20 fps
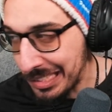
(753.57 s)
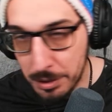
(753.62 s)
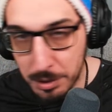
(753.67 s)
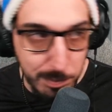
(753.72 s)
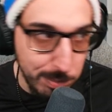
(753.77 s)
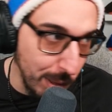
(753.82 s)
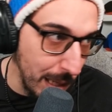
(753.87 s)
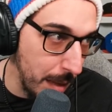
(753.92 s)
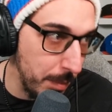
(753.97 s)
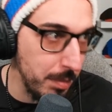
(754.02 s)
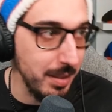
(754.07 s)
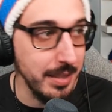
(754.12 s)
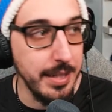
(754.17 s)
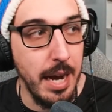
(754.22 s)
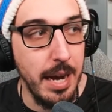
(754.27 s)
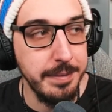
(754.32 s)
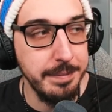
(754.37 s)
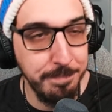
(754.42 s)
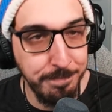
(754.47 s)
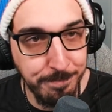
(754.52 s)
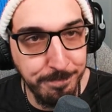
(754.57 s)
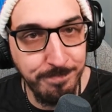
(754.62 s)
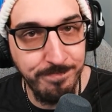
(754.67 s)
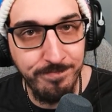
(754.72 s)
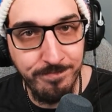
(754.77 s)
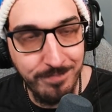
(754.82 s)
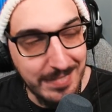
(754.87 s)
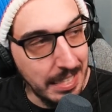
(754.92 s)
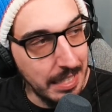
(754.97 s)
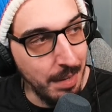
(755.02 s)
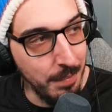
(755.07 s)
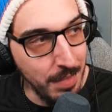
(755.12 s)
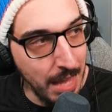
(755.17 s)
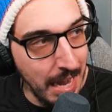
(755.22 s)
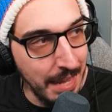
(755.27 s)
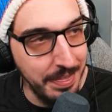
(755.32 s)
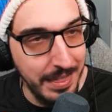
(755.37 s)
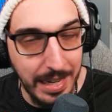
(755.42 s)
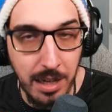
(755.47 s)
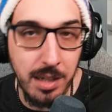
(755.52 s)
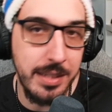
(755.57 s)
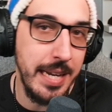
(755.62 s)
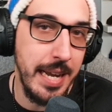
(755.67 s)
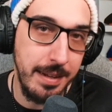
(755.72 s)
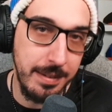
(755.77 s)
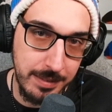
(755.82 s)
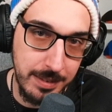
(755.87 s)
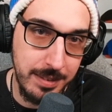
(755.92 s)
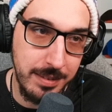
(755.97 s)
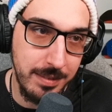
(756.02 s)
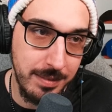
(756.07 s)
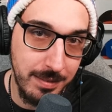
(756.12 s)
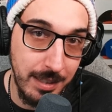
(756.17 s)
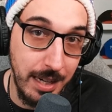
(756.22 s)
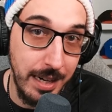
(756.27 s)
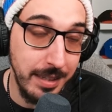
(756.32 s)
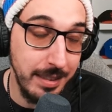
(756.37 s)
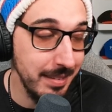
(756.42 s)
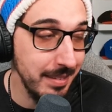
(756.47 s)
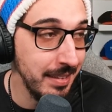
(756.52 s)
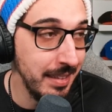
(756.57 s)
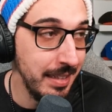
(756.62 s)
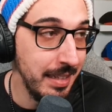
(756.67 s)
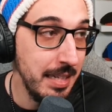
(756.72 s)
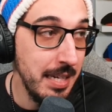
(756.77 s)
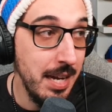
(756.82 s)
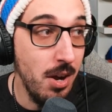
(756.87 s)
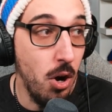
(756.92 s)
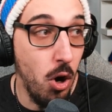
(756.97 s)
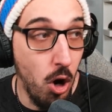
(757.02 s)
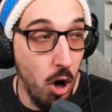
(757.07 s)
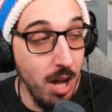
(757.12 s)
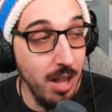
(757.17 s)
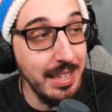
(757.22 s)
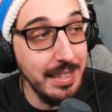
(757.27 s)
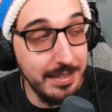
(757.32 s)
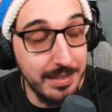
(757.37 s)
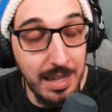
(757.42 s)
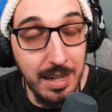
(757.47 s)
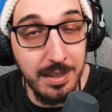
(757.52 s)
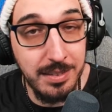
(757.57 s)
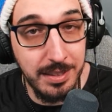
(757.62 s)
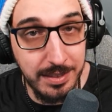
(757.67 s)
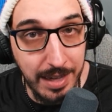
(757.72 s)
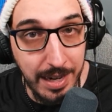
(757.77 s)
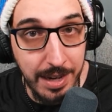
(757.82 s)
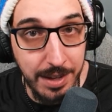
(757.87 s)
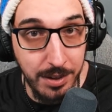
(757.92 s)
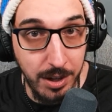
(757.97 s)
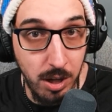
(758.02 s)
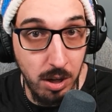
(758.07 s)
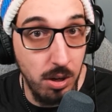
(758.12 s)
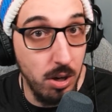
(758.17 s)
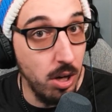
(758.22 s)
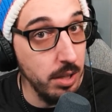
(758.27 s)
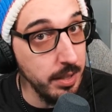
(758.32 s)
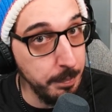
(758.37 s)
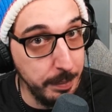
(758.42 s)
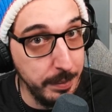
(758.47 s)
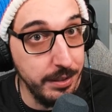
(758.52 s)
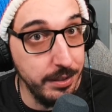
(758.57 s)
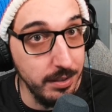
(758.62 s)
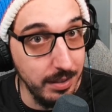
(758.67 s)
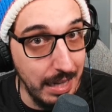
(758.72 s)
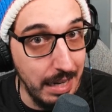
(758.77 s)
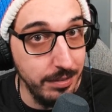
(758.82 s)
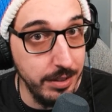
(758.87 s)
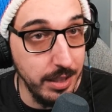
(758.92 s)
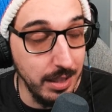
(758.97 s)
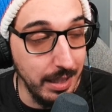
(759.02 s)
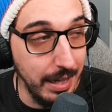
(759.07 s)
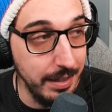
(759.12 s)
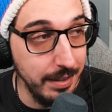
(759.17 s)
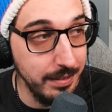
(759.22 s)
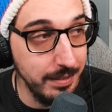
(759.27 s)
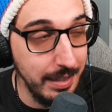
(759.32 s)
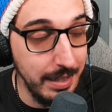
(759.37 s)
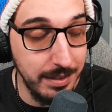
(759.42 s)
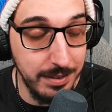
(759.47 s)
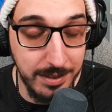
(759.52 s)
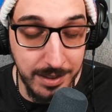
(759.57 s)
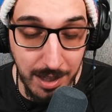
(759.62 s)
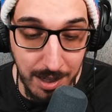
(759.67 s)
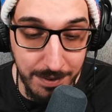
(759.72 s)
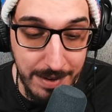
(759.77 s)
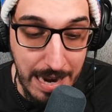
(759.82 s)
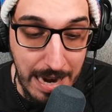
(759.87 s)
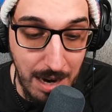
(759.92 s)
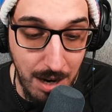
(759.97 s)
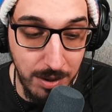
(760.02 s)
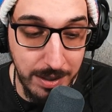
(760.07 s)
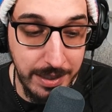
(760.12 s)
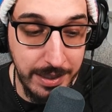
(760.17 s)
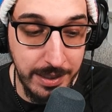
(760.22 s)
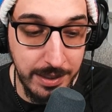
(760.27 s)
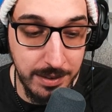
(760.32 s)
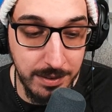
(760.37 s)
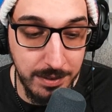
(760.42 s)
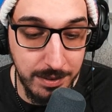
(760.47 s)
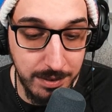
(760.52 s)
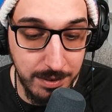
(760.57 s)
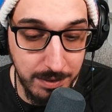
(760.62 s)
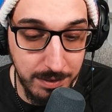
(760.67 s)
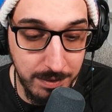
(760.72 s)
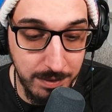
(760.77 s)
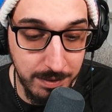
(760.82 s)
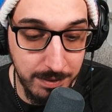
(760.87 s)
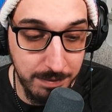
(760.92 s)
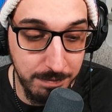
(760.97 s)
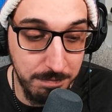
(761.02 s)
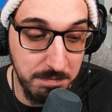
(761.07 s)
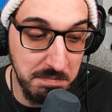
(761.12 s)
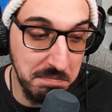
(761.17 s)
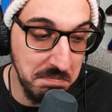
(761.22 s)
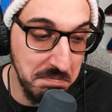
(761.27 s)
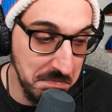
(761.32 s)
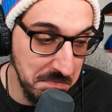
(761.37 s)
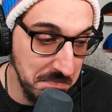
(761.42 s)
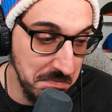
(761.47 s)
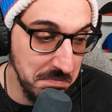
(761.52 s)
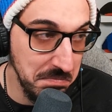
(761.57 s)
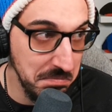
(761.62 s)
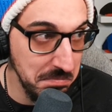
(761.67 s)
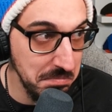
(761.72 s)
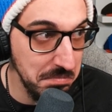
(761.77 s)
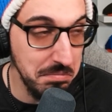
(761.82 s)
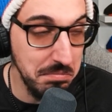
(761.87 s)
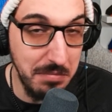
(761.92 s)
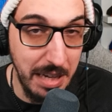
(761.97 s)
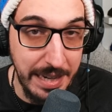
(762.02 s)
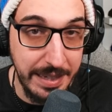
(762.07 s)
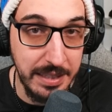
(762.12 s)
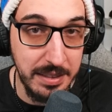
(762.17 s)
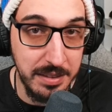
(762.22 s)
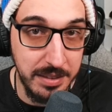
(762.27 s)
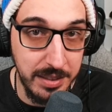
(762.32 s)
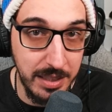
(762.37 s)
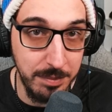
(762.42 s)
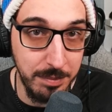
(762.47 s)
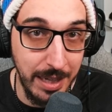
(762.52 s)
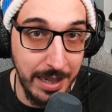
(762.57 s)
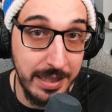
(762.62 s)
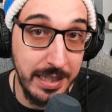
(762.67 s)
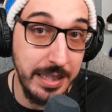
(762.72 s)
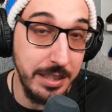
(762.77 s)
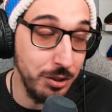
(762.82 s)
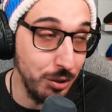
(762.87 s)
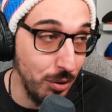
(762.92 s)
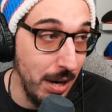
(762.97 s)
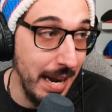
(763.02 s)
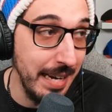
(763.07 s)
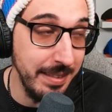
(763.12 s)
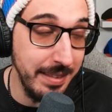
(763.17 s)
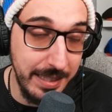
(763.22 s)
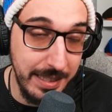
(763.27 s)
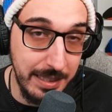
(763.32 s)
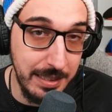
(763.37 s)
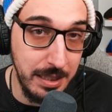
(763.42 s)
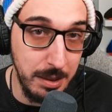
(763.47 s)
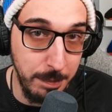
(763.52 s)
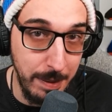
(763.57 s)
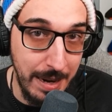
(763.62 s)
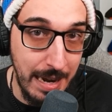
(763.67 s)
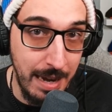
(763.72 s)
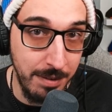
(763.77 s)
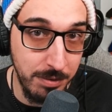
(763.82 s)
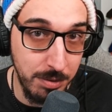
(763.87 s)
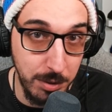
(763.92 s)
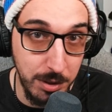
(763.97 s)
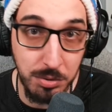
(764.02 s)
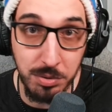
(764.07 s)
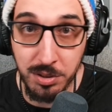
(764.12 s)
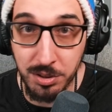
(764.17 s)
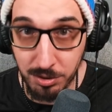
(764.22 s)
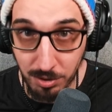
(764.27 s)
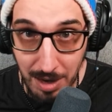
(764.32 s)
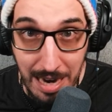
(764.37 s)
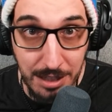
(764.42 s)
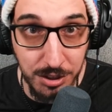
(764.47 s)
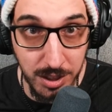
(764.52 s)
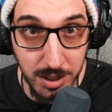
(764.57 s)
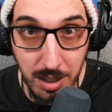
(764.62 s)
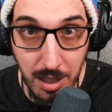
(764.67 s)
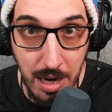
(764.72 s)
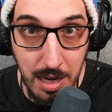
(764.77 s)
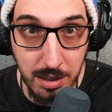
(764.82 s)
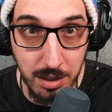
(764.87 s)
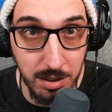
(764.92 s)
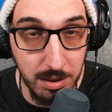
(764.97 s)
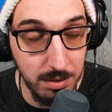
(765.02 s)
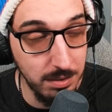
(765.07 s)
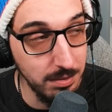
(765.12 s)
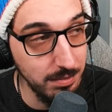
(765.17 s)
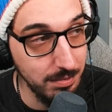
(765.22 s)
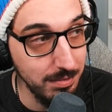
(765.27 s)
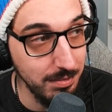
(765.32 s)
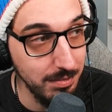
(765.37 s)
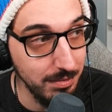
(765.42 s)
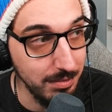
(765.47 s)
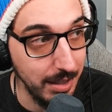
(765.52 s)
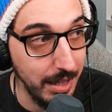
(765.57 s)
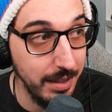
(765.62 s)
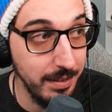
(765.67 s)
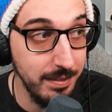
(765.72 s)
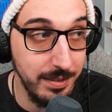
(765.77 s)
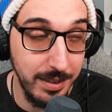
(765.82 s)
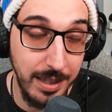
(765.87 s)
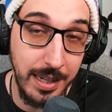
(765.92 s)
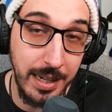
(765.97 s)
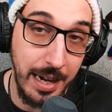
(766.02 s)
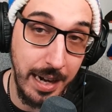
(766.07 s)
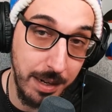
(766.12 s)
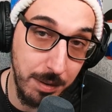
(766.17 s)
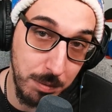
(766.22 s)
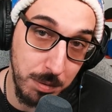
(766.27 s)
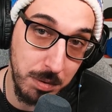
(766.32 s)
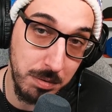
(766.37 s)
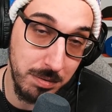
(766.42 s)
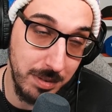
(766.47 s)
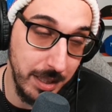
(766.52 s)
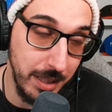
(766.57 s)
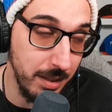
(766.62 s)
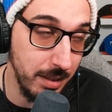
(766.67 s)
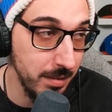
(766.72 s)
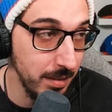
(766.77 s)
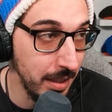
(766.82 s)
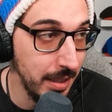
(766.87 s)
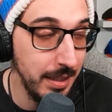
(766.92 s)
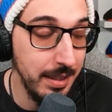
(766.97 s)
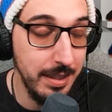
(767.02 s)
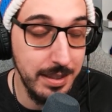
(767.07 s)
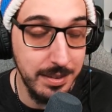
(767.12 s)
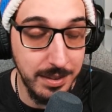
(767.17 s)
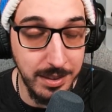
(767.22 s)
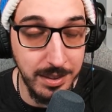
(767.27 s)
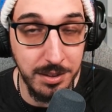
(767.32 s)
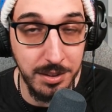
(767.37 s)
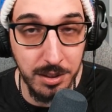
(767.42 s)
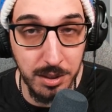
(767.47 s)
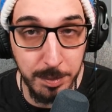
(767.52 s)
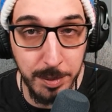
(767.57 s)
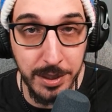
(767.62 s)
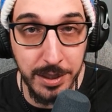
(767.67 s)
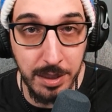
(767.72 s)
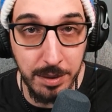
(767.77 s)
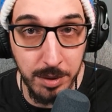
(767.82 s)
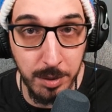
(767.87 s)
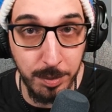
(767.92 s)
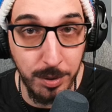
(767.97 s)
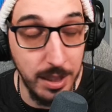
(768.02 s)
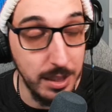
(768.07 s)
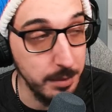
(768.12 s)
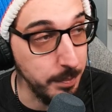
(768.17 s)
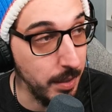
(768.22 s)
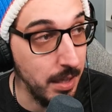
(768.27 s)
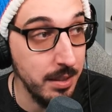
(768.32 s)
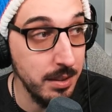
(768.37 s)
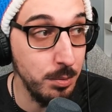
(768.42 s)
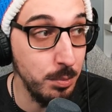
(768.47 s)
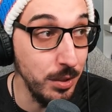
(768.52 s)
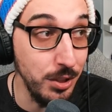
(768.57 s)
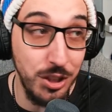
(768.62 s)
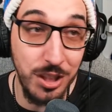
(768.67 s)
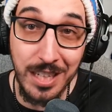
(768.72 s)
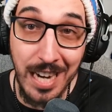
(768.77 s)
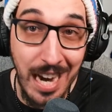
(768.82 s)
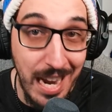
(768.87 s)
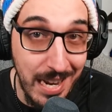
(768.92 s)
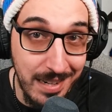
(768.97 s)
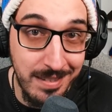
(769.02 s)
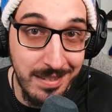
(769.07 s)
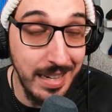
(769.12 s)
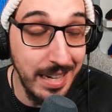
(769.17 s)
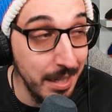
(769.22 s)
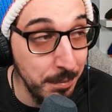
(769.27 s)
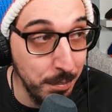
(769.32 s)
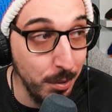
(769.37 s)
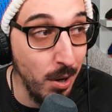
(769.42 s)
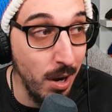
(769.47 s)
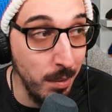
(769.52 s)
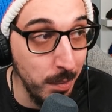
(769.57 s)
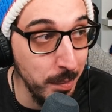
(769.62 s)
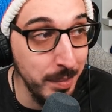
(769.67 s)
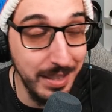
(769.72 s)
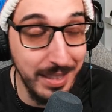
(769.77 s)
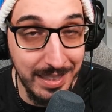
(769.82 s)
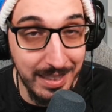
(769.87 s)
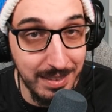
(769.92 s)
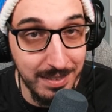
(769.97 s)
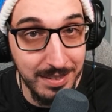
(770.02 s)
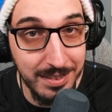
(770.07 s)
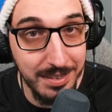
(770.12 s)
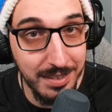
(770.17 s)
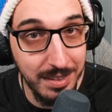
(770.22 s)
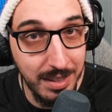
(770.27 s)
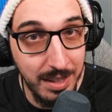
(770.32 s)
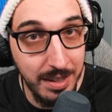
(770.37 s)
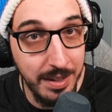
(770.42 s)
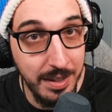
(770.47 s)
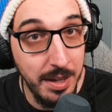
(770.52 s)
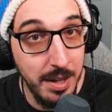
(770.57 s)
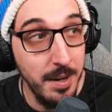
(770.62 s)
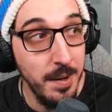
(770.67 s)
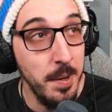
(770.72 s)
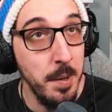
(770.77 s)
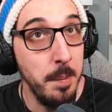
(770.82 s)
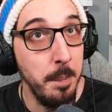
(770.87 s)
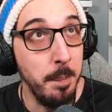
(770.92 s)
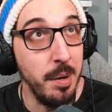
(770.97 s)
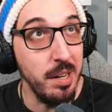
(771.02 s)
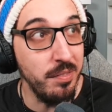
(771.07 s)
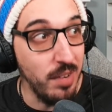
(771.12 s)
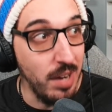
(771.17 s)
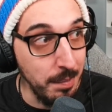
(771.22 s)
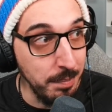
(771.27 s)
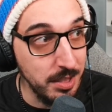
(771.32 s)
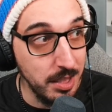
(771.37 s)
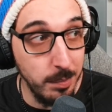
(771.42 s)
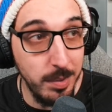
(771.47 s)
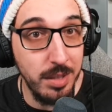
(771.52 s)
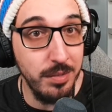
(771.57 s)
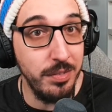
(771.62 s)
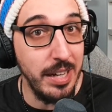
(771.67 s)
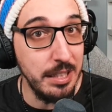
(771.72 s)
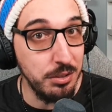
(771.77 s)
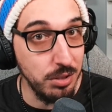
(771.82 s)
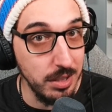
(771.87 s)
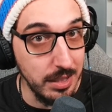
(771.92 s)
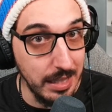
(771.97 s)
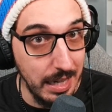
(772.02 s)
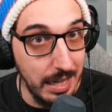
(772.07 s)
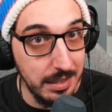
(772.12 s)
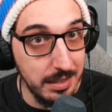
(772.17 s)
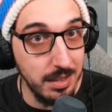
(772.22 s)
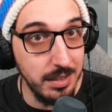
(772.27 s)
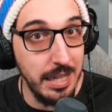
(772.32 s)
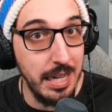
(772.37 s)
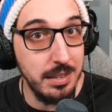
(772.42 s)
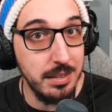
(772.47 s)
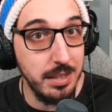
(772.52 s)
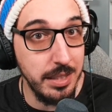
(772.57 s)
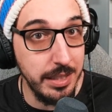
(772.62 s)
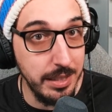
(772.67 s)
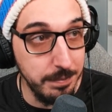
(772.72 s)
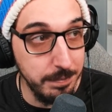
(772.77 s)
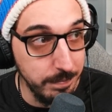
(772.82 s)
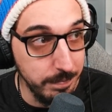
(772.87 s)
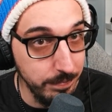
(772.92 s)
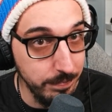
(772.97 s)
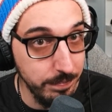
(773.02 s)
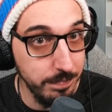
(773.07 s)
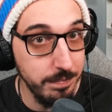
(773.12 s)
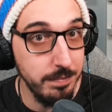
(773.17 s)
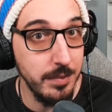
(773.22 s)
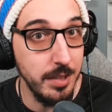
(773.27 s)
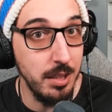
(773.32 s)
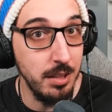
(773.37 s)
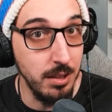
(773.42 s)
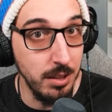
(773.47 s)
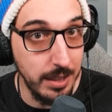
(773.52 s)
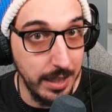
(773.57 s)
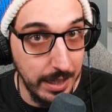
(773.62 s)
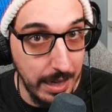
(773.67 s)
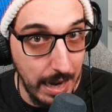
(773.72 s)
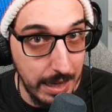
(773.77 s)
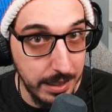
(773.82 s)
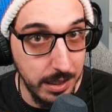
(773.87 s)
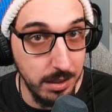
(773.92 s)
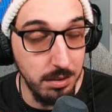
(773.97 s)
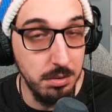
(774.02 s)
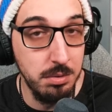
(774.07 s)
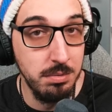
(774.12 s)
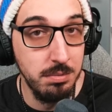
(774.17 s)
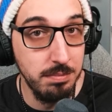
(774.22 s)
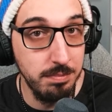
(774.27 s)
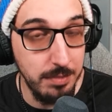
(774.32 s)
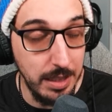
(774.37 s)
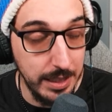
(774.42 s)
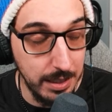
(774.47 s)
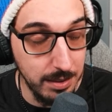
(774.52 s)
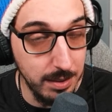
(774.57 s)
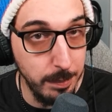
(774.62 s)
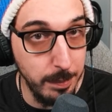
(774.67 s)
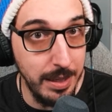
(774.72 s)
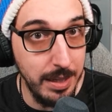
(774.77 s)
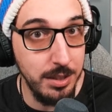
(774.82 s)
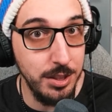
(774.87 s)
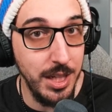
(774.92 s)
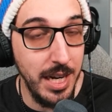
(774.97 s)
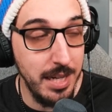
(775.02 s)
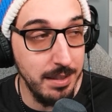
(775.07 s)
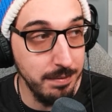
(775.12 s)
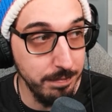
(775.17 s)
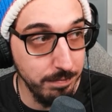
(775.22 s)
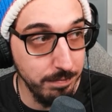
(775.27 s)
Probably not. I'm not there yet, right? All it does say, though, all that Peter Laviolette has done now is make it seem like he tried the easy path, which was scratching Kakko, right? And saying, hey, it's easier to put him in the press box, which, again, it probably is. But if I'm some of the veteran guys on that team looking at you, Mika Zibanejad,